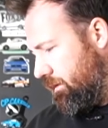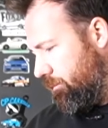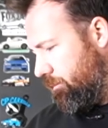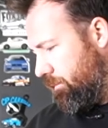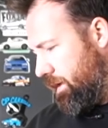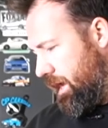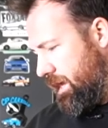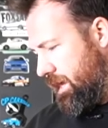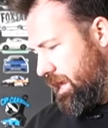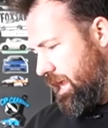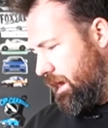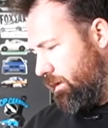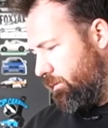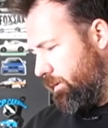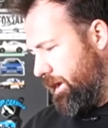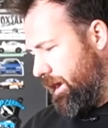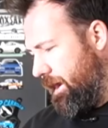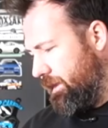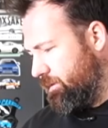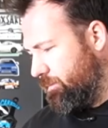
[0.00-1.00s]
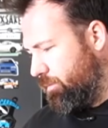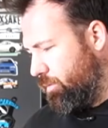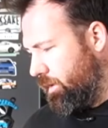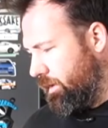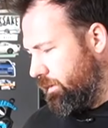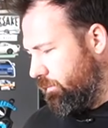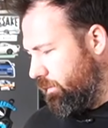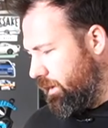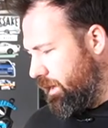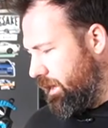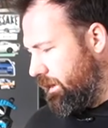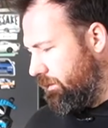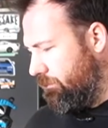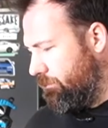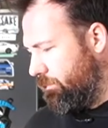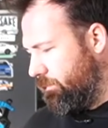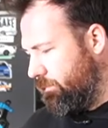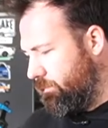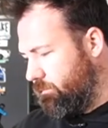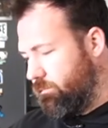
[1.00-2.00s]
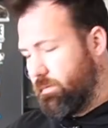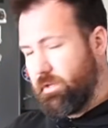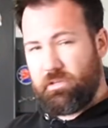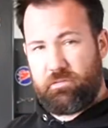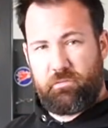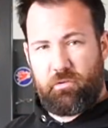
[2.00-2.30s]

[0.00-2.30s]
And now we're at the point where, because